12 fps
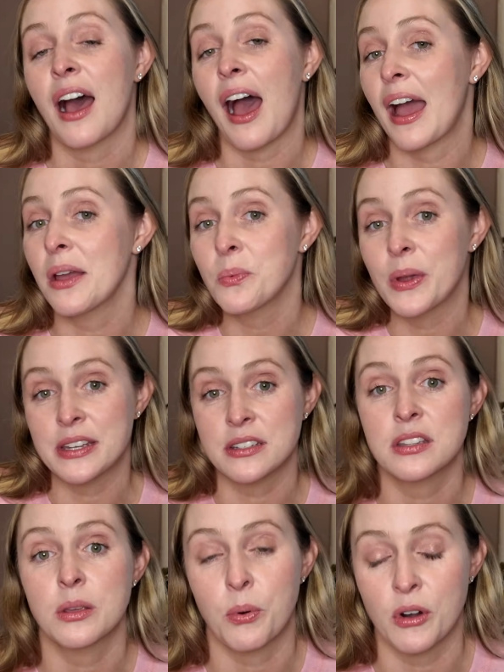I went
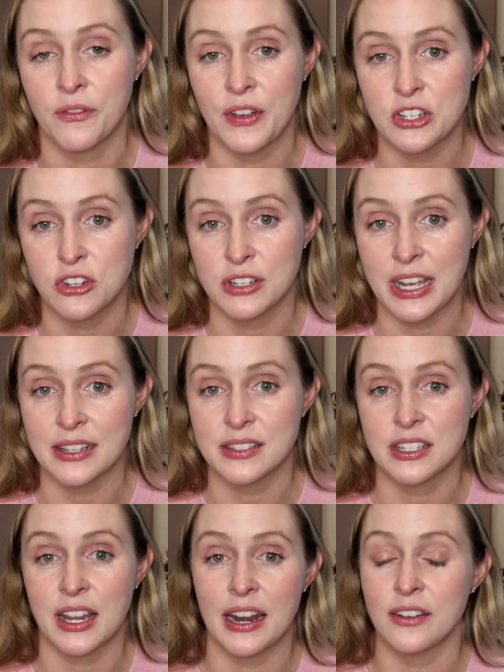to the Port Adventure
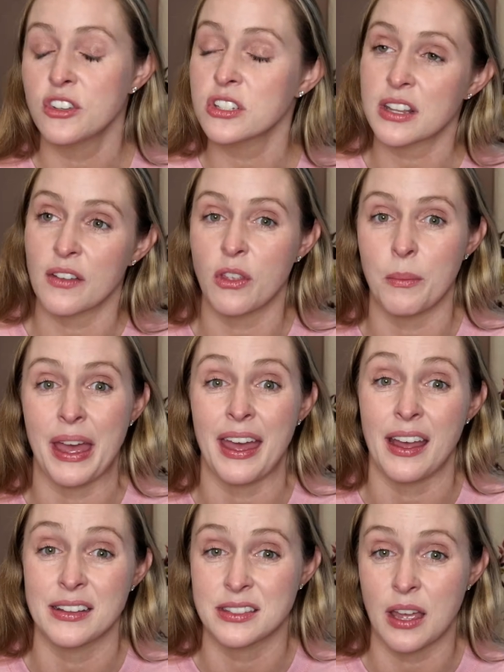desk to kind of just give them a
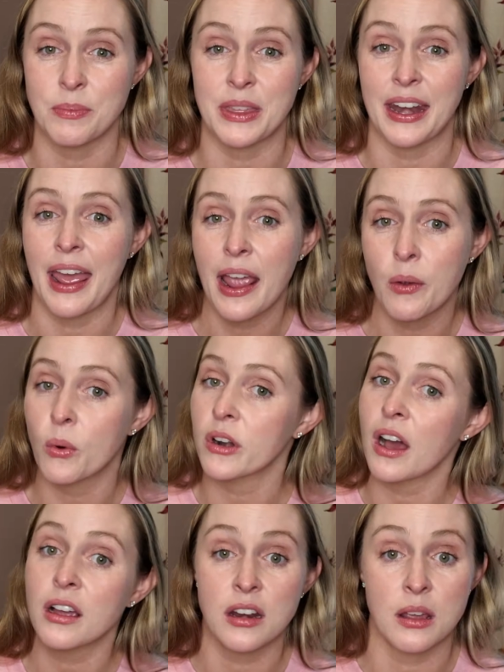heads up that, hey, we're
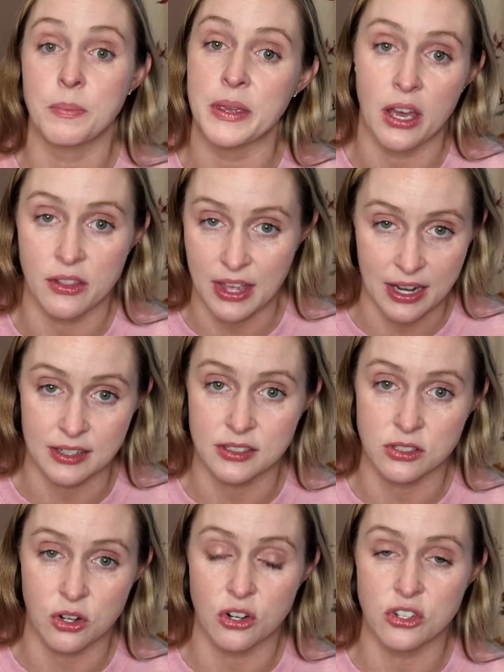not gonna be on that
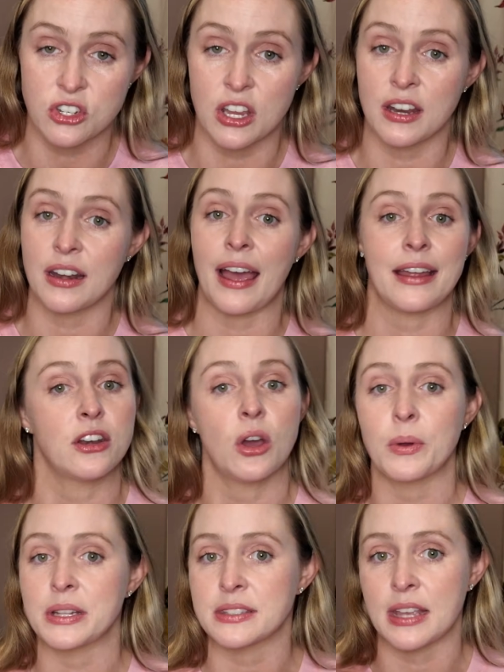excursion. I
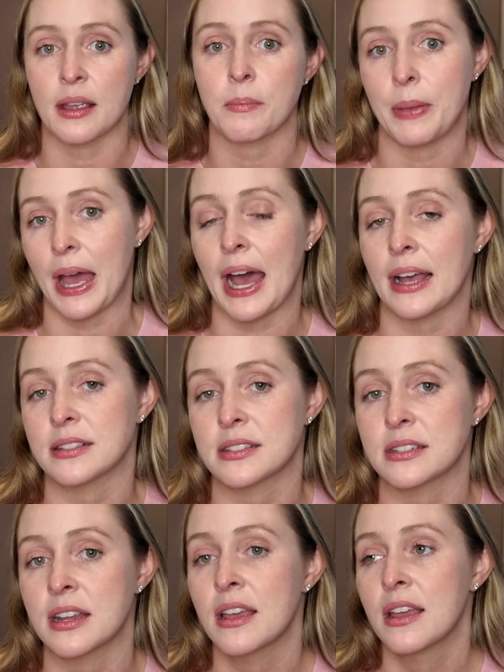know it's like
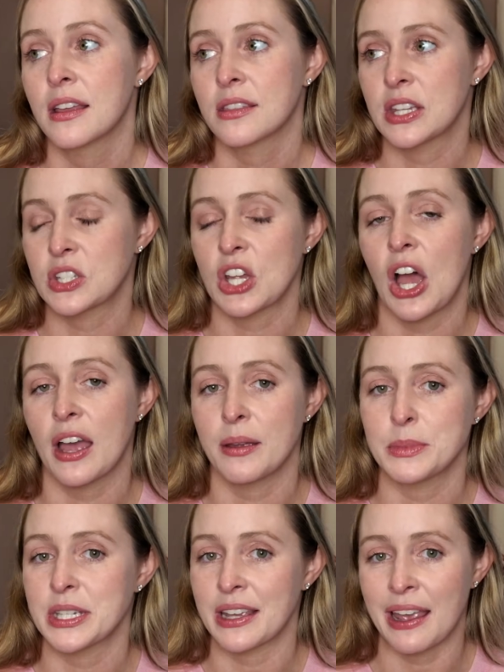past the
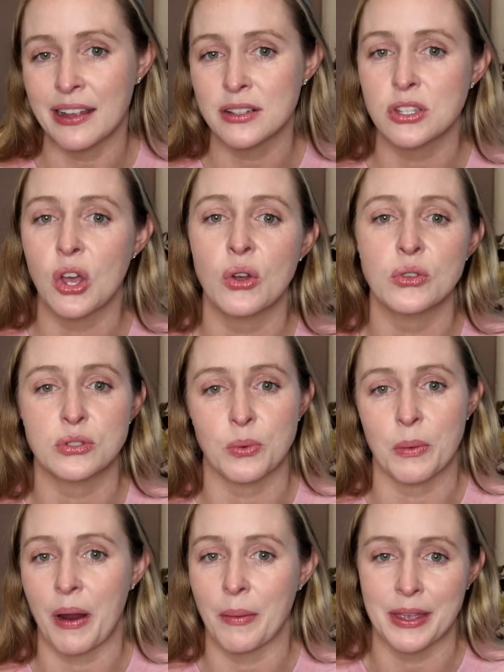time to cancel, so
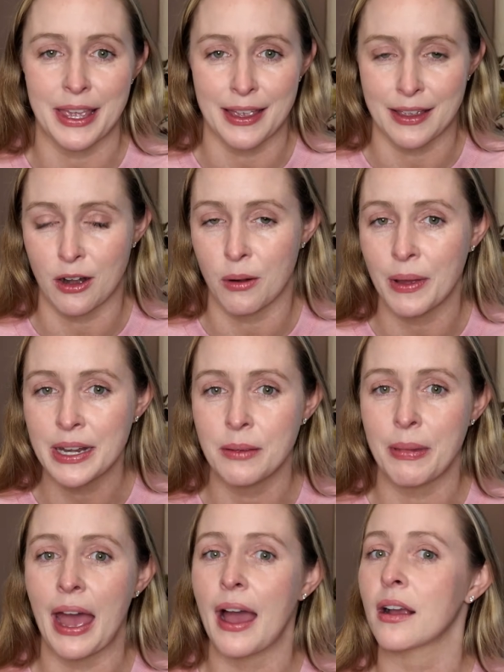we probably can't get our money
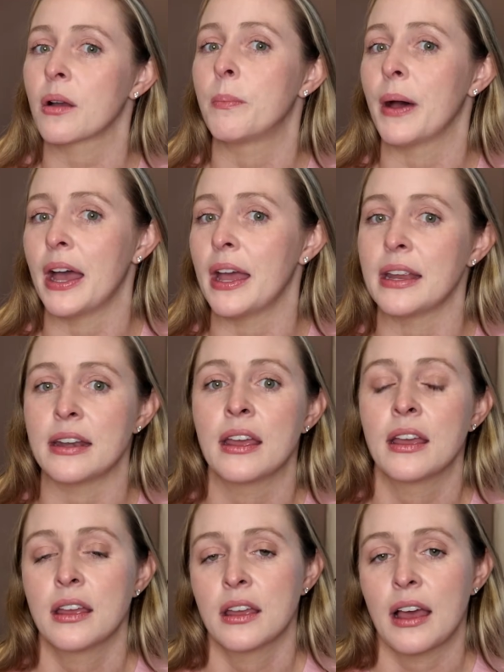back, but
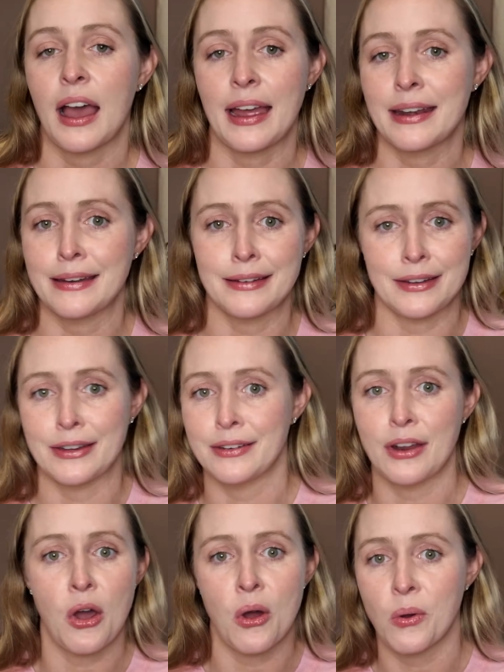I didn't
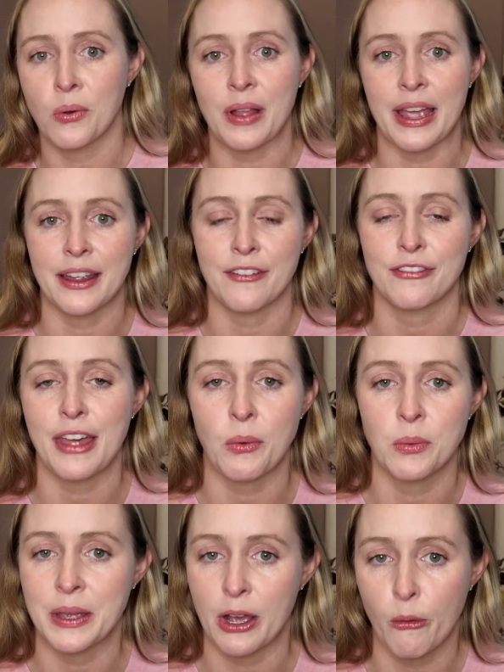know like if that
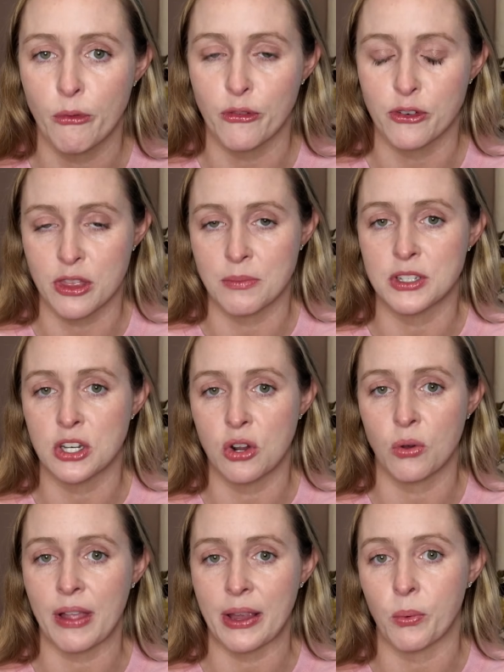would be helpful for them to
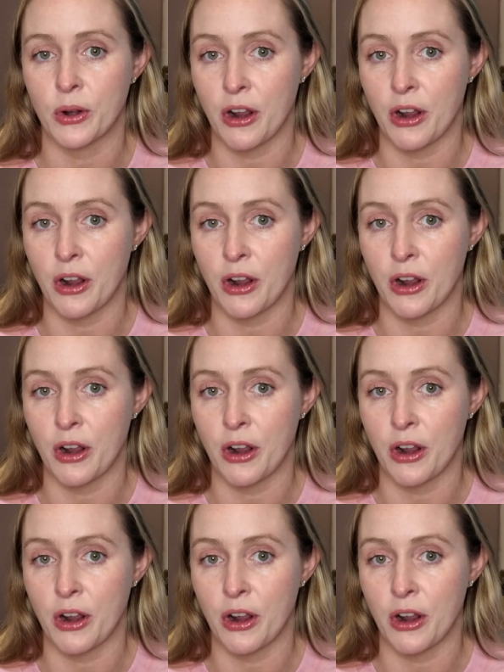know, like, we're